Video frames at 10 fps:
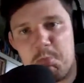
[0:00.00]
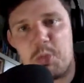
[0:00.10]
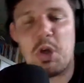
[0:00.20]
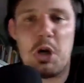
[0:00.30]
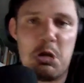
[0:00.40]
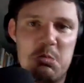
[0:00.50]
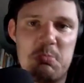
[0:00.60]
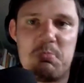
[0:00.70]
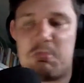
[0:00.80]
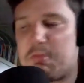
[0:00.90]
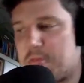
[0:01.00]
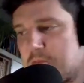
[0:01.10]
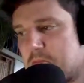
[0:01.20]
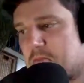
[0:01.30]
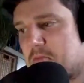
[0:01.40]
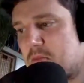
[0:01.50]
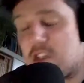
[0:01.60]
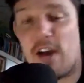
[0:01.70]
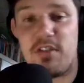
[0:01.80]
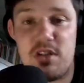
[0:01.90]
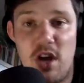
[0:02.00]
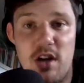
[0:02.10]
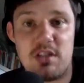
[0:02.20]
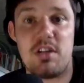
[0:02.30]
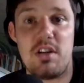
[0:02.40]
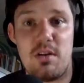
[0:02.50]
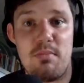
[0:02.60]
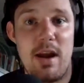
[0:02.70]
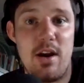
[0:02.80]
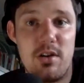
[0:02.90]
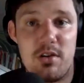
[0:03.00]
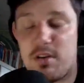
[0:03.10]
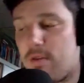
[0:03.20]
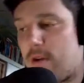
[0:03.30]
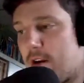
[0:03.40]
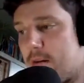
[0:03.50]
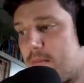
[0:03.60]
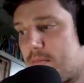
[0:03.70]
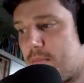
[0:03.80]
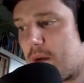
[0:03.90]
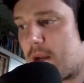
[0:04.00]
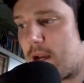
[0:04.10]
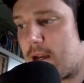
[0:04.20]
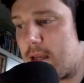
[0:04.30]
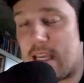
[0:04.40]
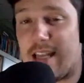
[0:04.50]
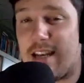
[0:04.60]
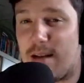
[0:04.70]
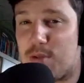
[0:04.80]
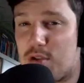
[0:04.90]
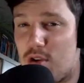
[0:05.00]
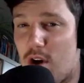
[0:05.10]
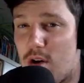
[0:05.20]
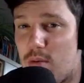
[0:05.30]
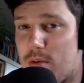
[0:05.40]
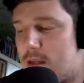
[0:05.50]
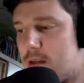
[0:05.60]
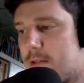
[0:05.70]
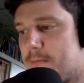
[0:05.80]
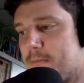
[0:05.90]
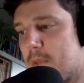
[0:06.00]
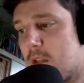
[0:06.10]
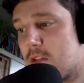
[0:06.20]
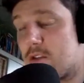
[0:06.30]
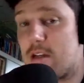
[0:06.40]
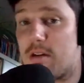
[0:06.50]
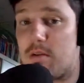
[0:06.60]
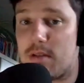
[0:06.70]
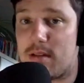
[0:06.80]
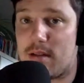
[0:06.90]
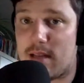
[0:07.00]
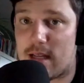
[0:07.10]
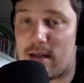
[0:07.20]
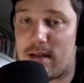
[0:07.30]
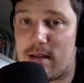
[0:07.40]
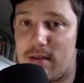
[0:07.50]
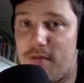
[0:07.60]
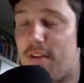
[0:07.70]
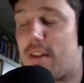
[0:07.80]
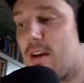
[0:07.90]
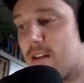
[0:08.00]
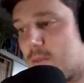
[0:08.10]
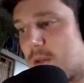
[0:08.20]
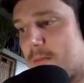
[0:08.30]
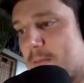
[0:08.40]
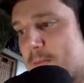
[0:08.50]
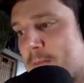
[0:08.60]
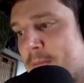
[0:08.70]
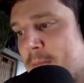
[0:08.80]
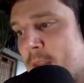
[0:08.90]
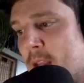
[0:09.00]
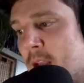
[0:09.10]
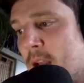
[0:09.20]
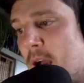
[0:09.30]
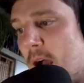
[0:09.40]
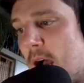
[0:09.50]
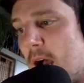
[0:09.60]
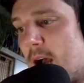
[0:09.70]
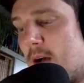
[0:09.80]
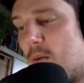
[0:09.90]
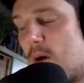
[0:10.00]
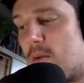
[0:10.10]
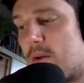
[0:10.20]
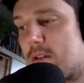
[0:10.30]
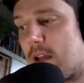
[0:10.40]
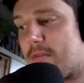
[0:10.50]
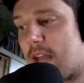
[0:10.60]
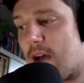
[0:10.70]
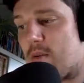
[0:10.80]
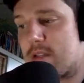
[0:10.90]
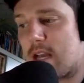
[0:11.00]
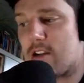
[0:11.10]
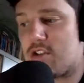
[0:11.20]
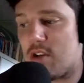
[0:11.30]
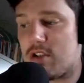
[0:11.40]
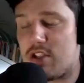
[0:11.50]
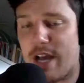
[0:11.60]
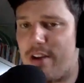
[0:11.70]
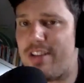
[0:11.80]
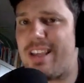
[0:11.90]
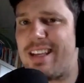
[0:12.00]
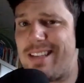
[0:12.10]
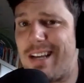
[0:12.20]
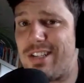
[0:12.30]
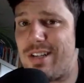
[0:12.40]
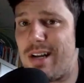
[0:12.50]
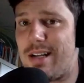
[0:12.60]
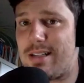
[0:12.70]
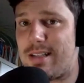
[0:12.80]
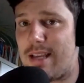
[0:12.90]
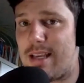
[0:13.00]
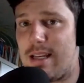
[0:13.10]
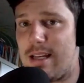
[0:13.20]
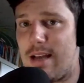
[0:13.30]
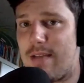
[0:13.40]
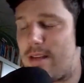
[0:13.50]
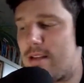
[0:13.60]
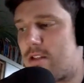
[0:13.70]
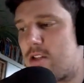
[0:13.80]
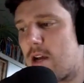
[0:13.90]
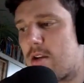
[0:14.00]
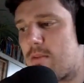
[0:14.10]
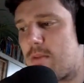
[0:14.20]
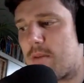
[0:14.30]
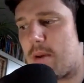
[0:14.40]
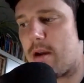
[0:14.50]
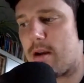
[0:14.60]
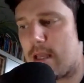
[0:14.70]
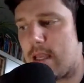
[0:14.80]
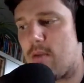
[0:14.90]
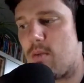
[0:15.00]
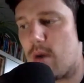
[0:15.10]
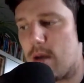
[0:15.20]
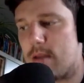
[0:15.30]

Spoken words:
So tough start to your marital career, but he ended up strong with Dylan. So Dylan was technically his 5th husband. What was left out was kind of Joe's childhood. They touched on it, saying he didn't have an easy childhood, but apparently he was.